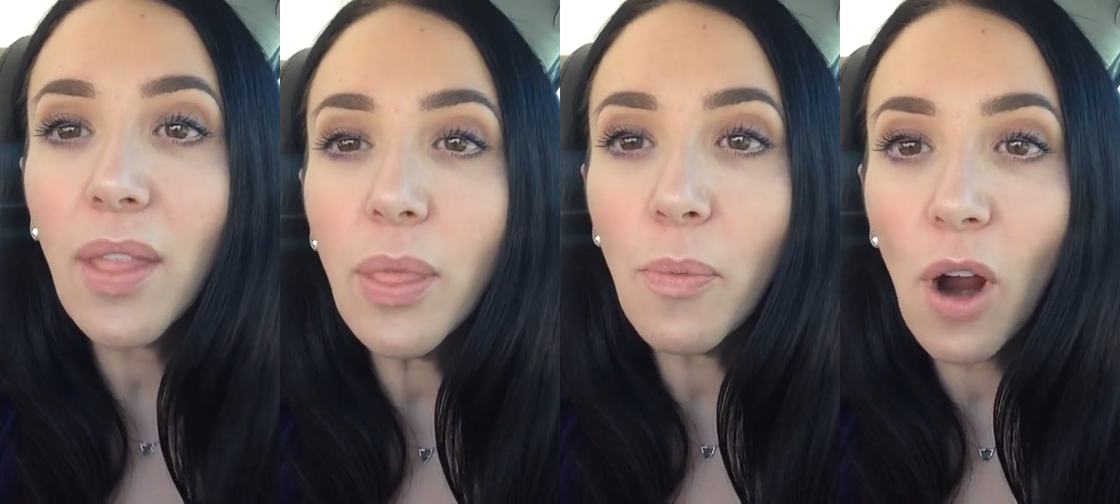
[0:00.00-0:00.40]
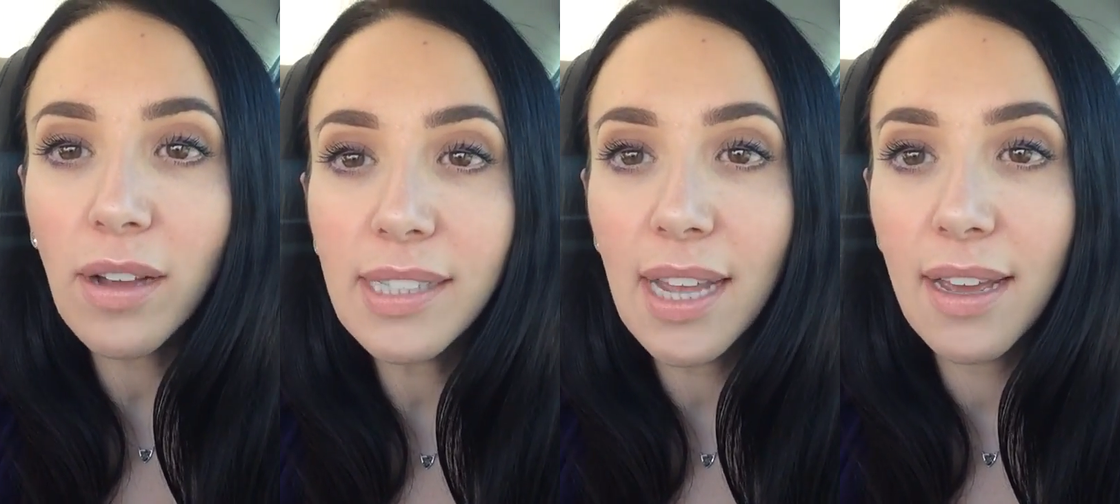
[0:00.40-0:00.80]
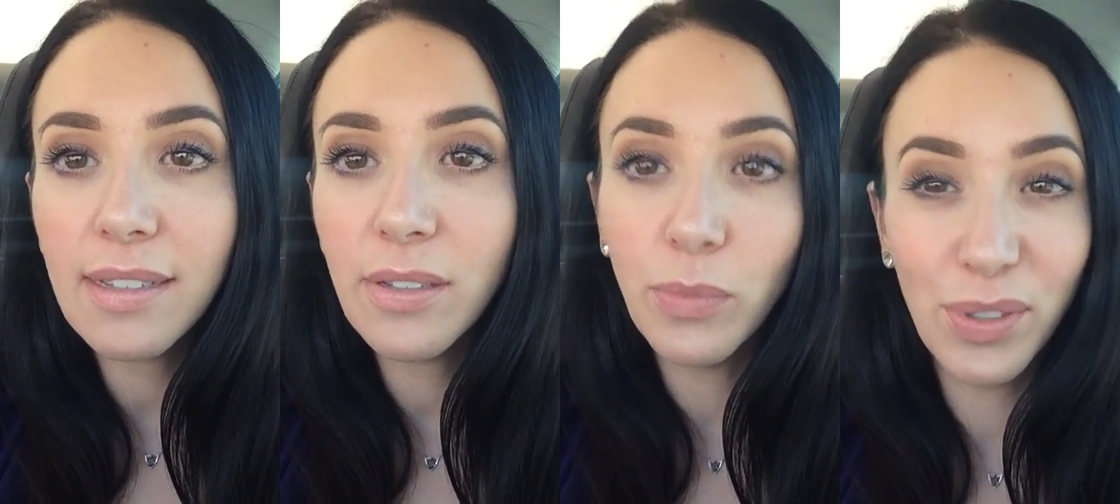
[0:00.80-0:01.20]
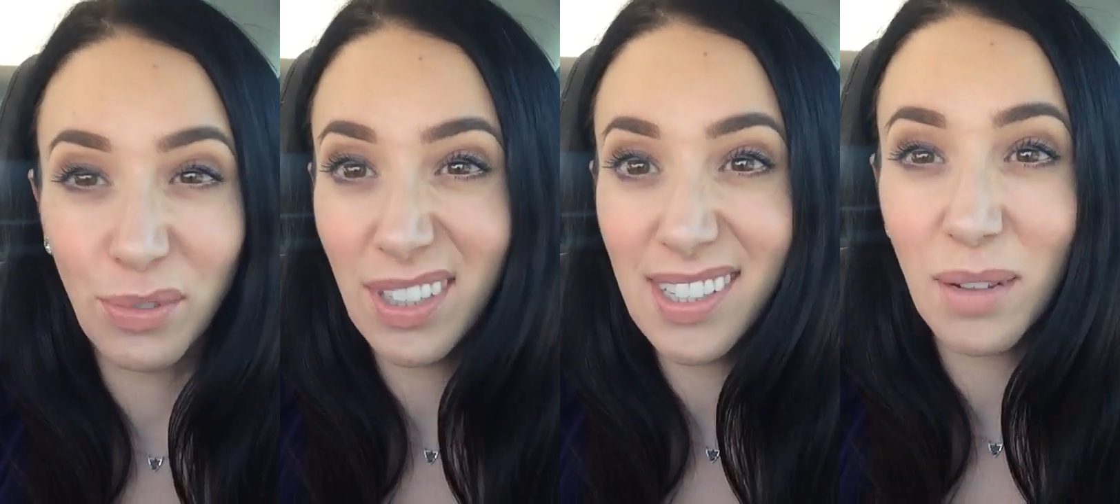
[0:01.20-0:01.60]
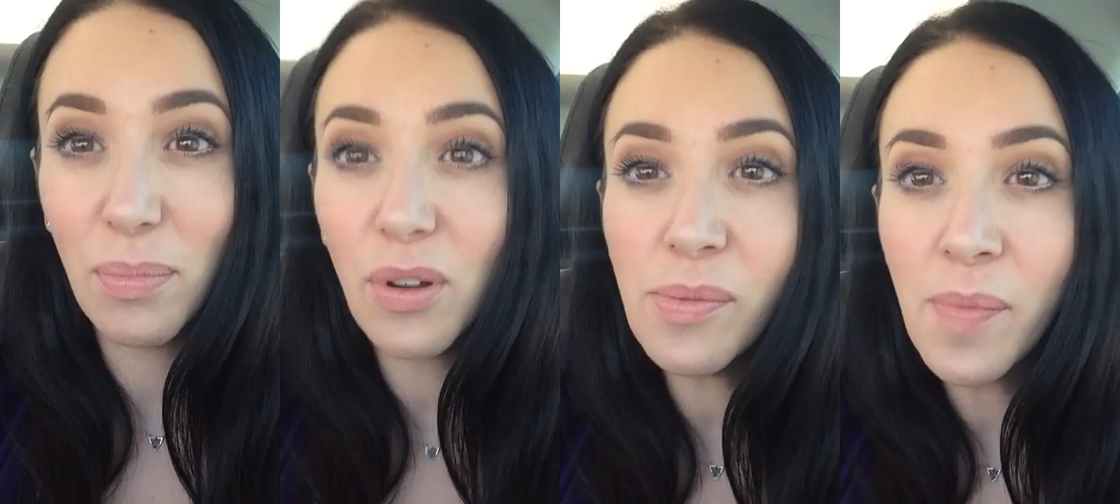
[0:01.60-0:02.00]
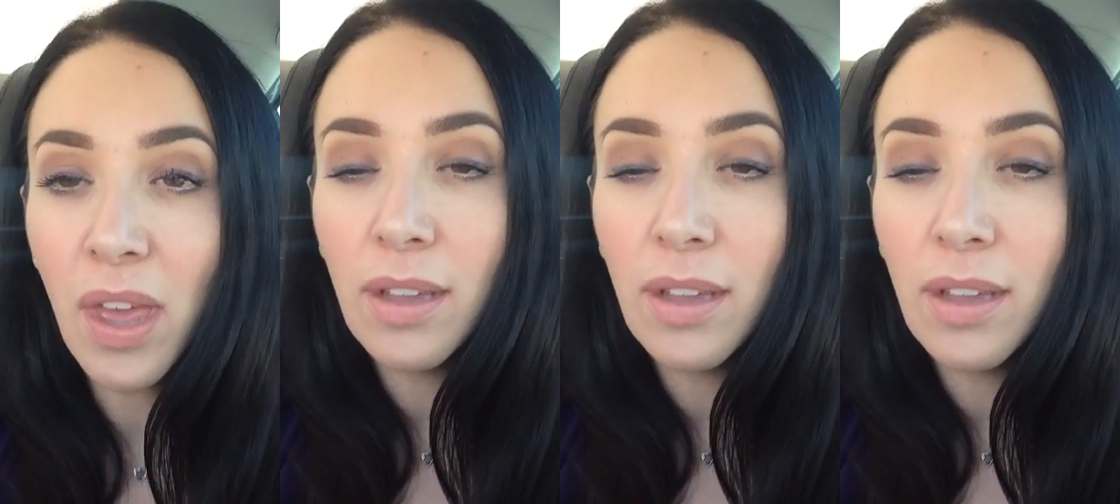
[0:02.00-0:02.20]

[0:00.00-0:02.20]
The process was really simple.